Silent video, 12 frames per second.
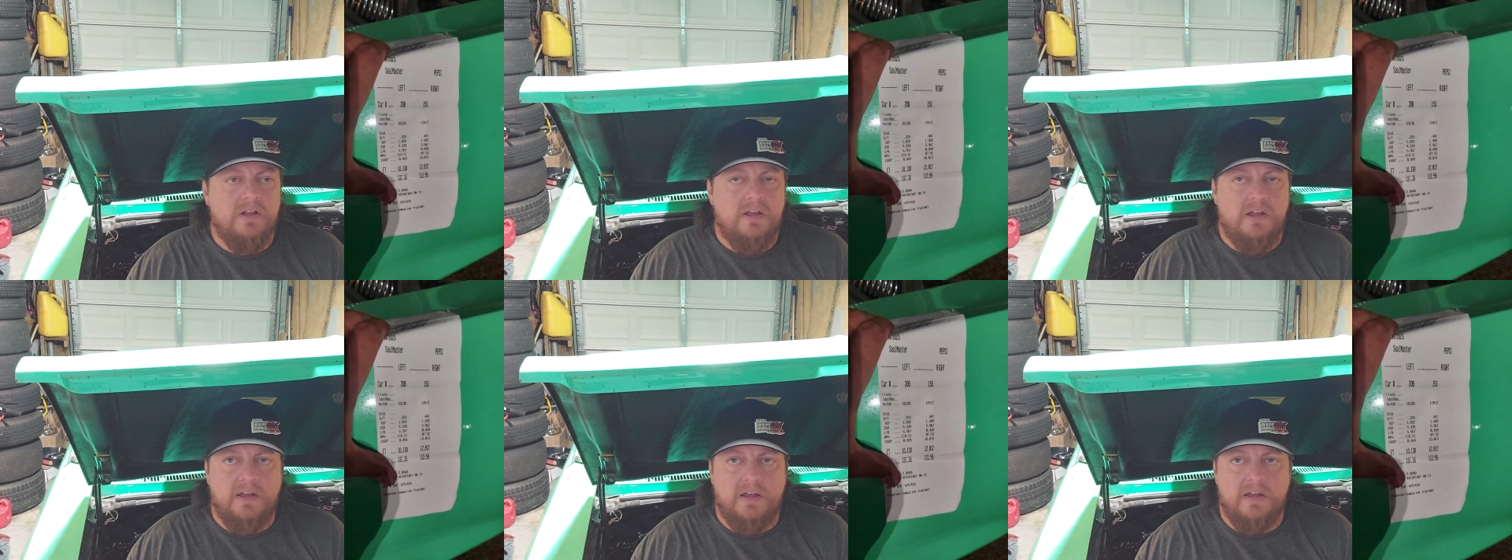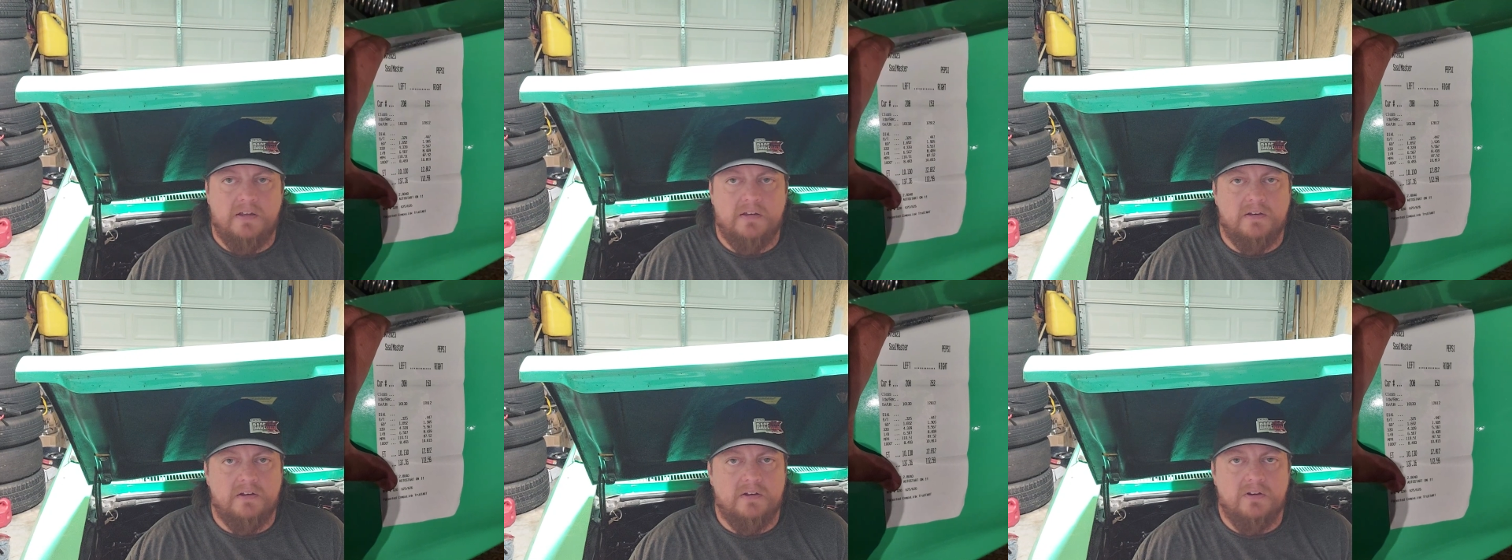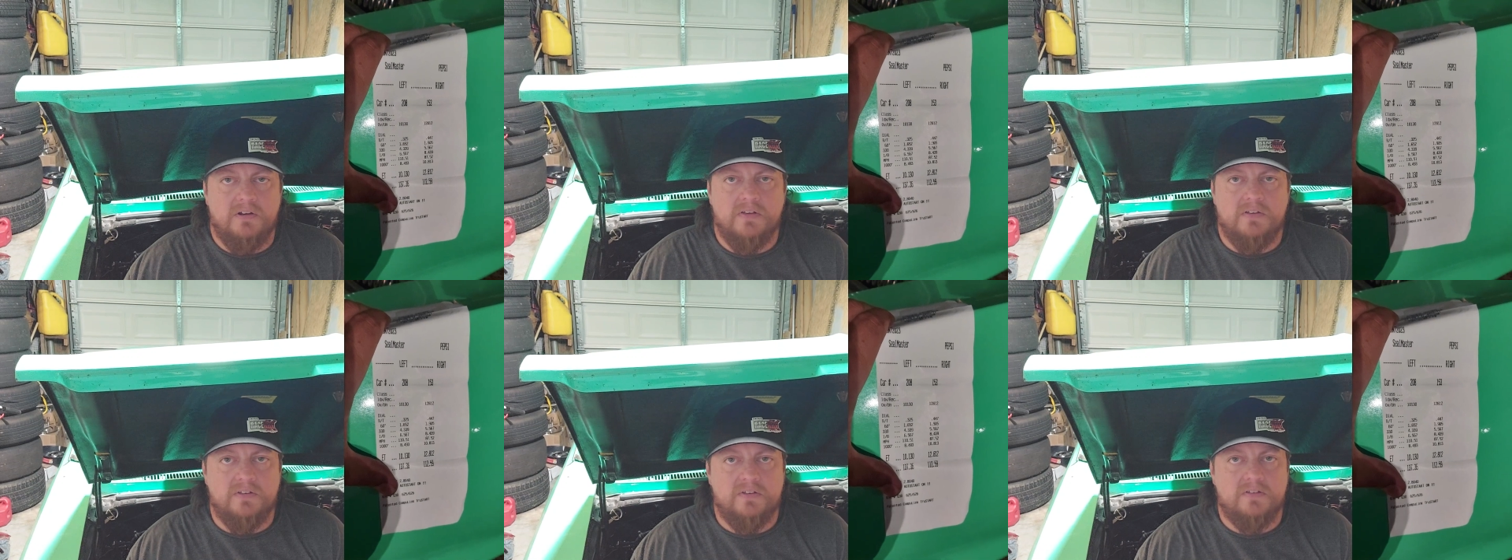And here it
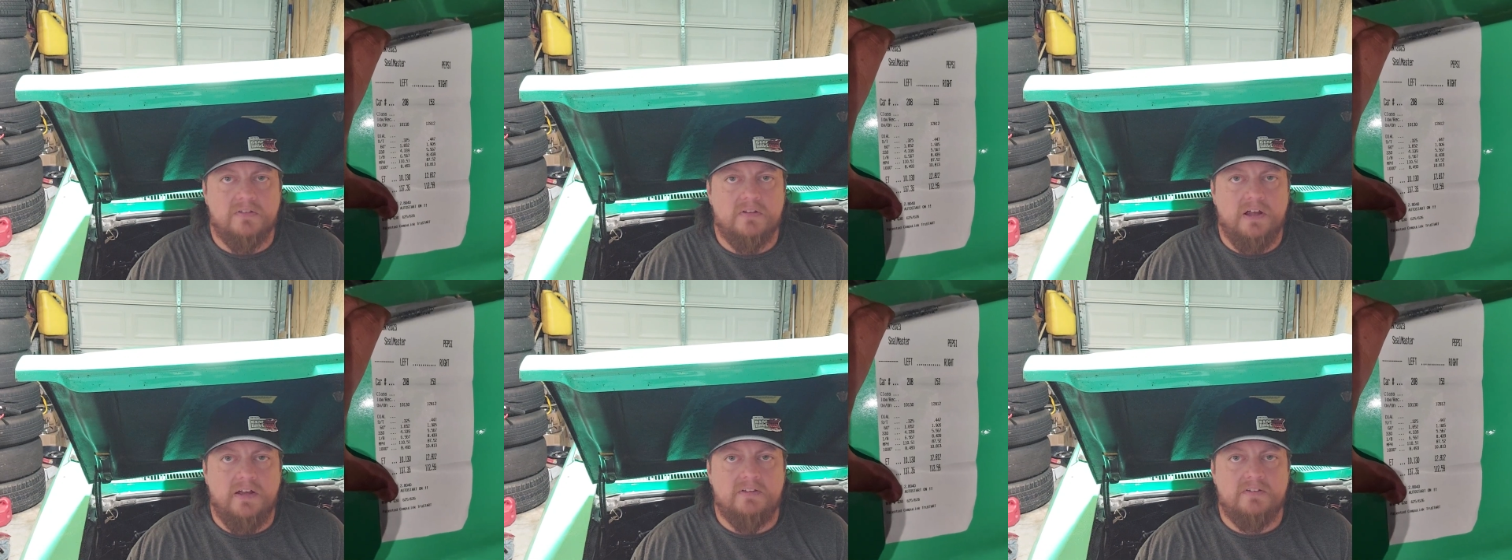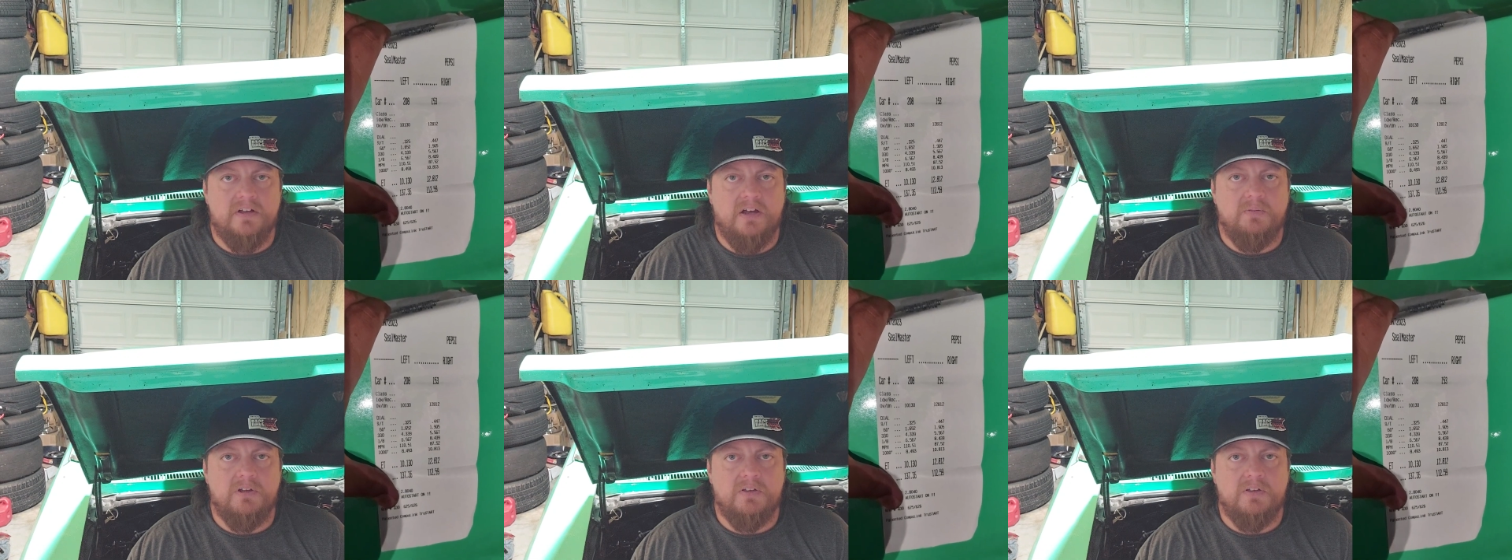is. This is the last time,